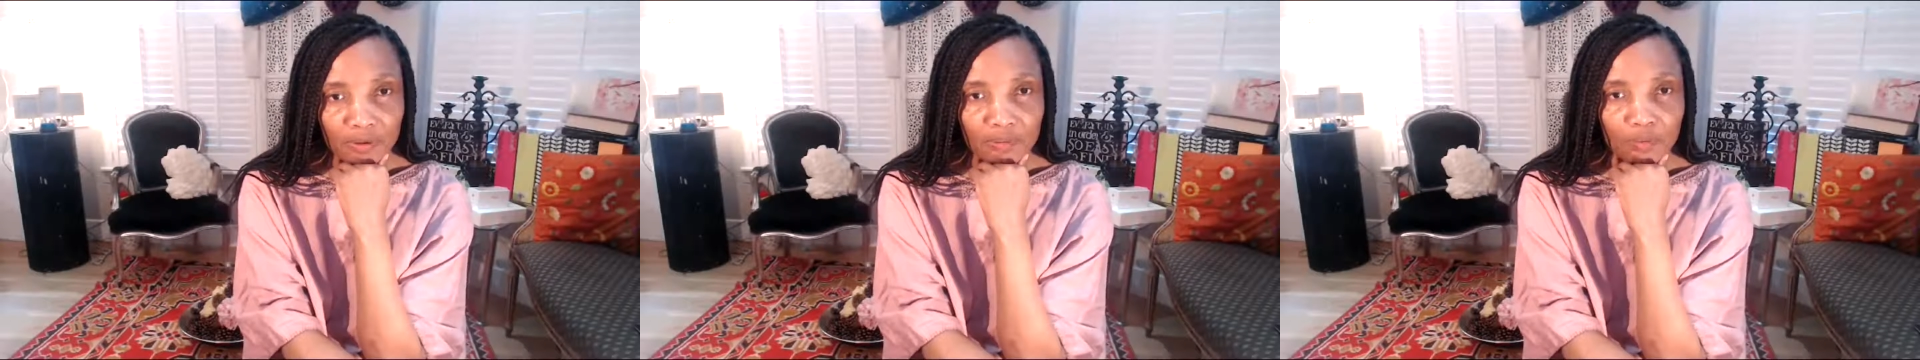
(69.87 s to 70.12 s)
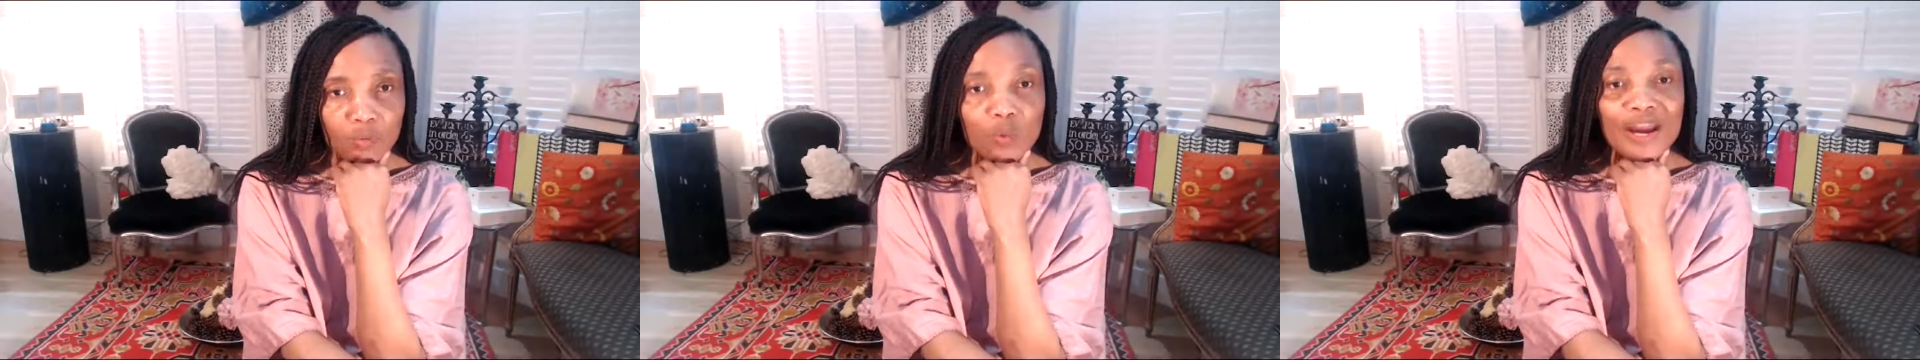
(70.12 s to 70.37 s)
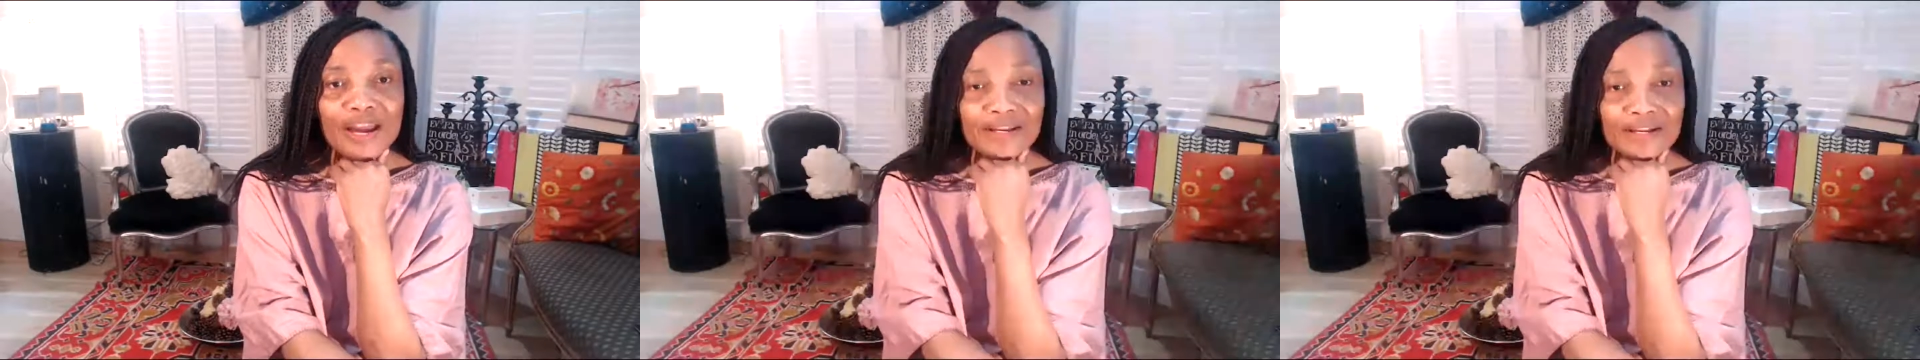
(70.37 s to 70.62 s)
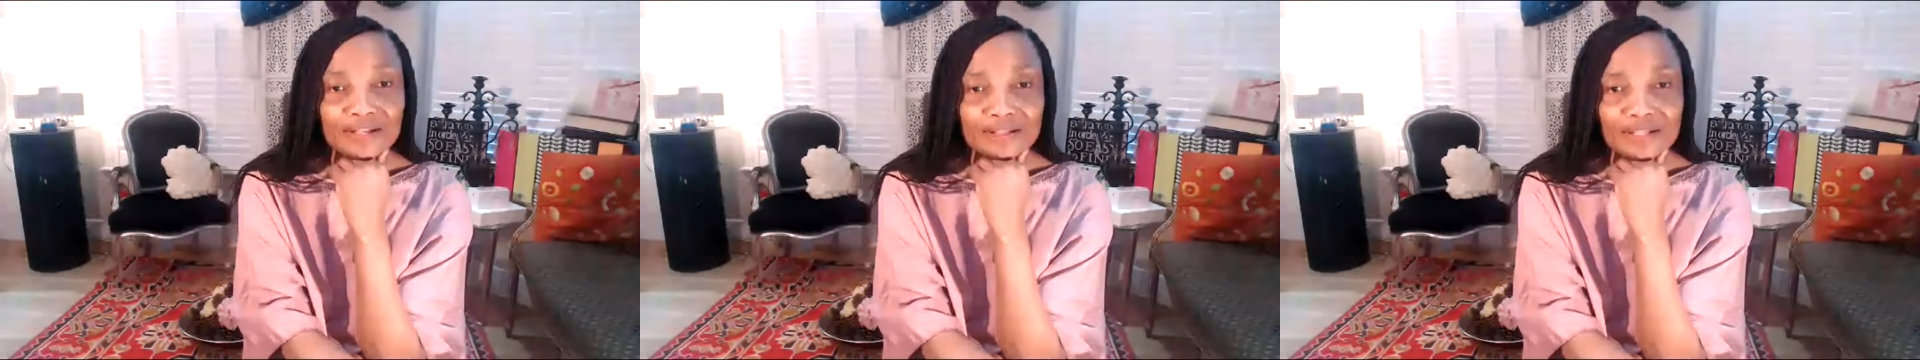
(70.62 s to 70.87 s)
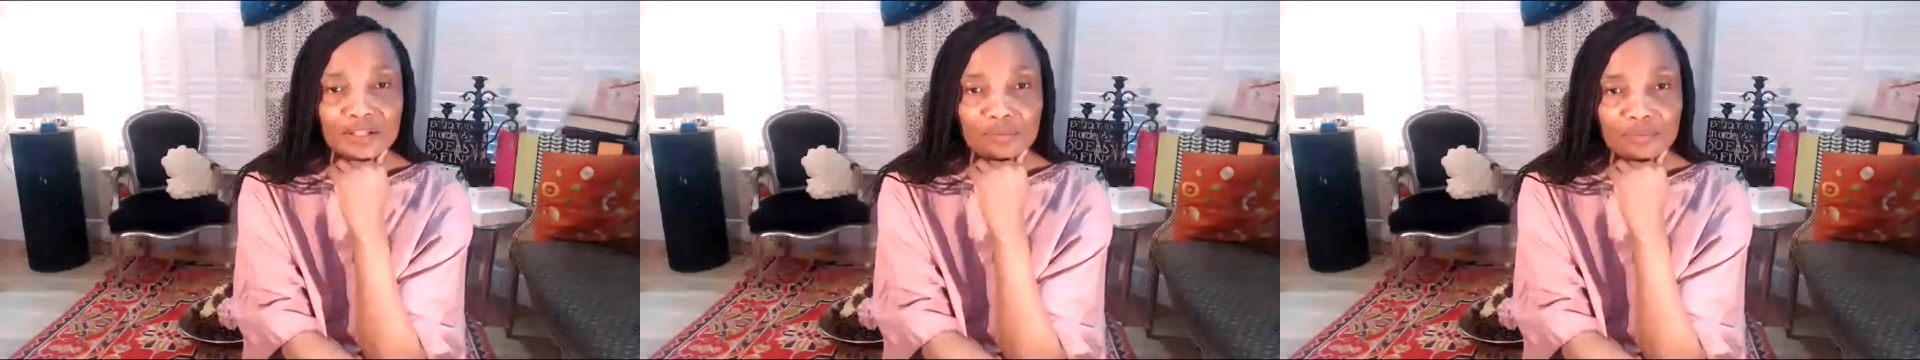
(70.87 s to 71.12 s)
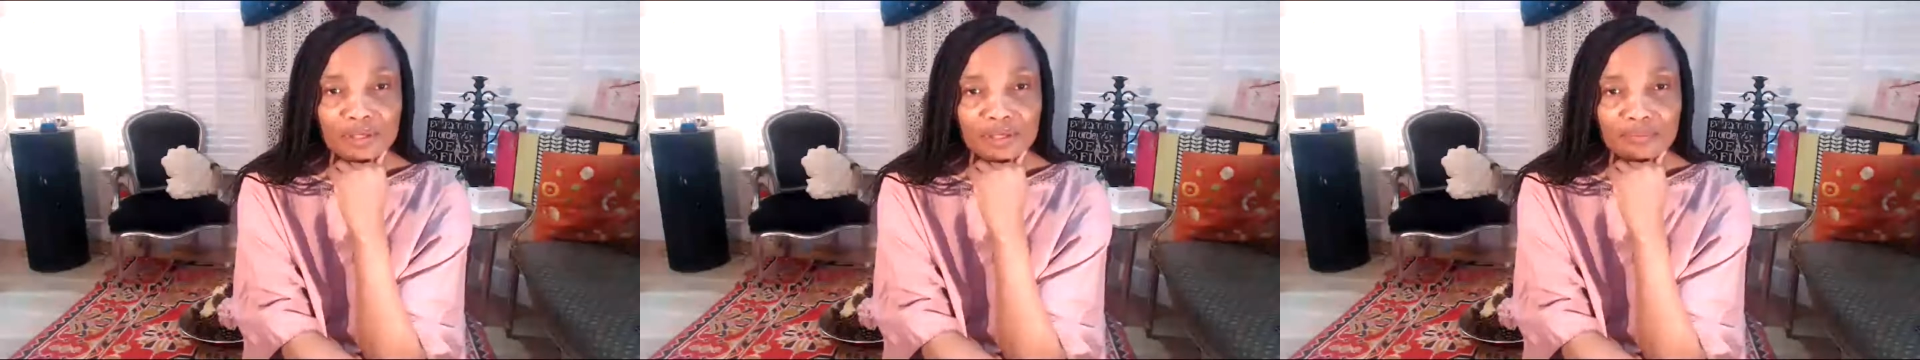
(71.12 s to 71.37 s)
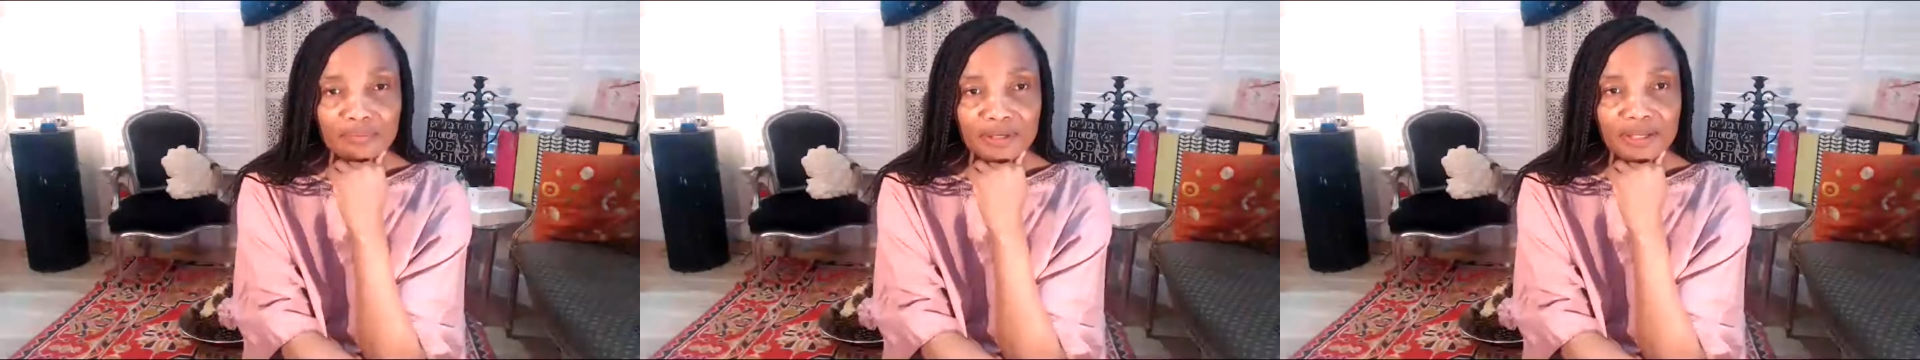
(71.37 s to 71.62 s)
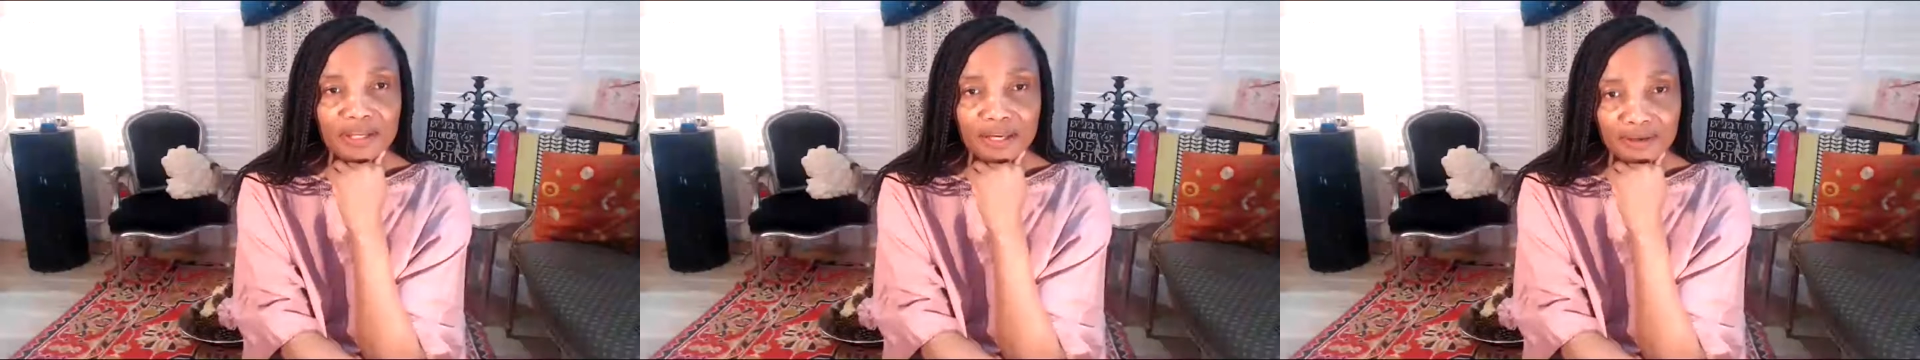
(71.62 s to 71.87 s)
Where does this me
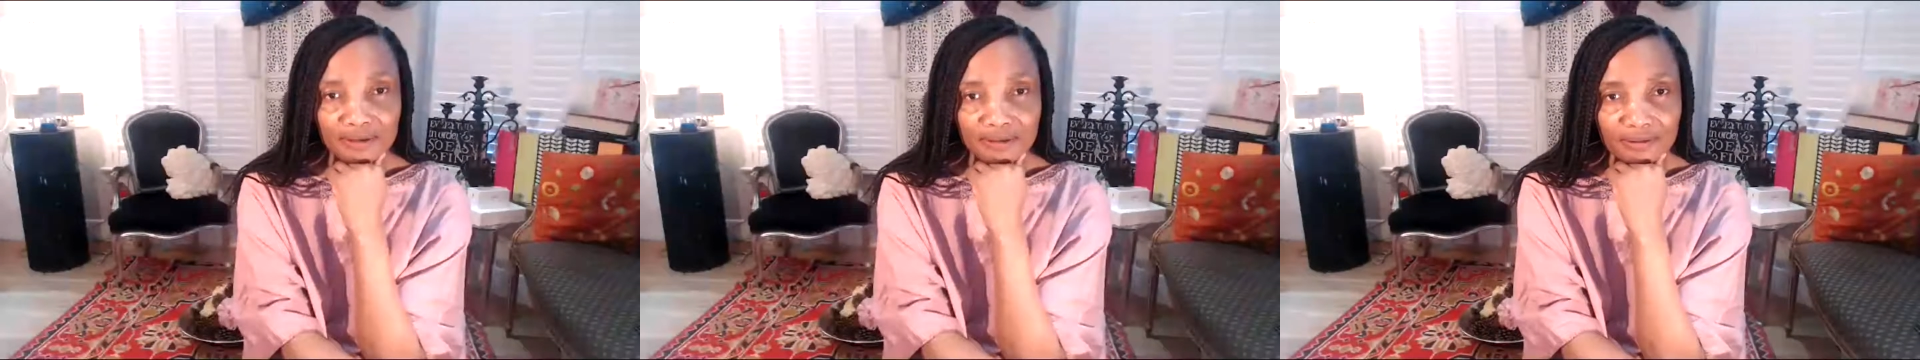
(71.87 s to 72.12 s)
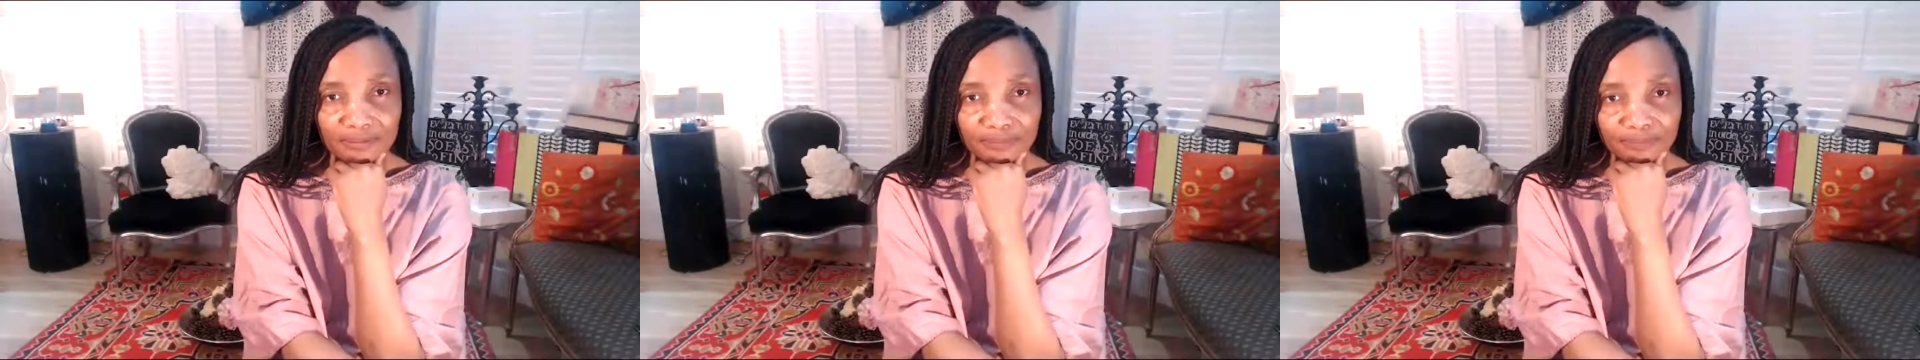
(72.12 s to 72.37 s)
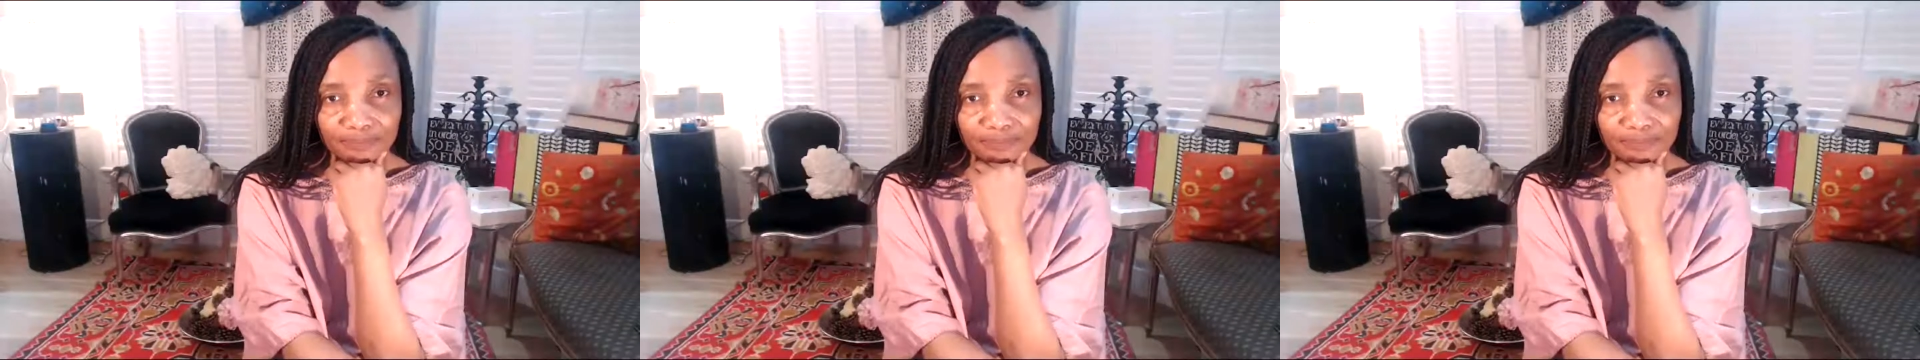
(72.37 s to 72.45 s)
begin?